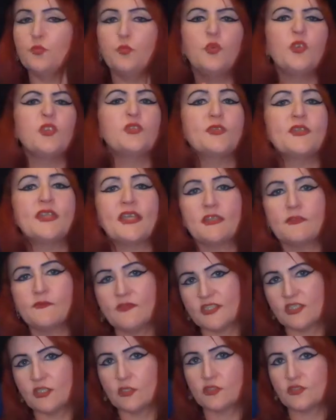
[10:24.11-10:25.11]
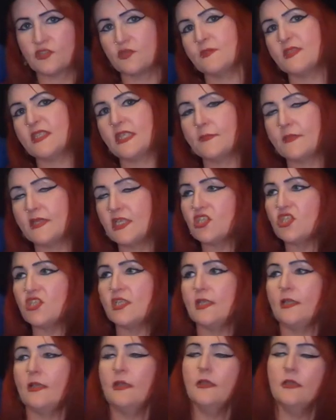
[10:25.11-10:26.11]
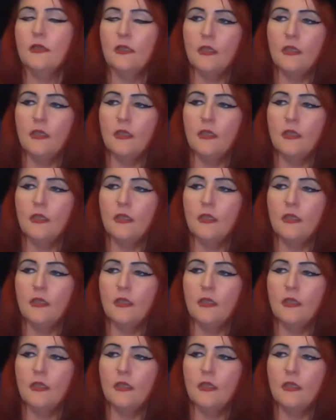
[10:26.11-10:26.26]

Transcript: We'll do that in a video sometime next year.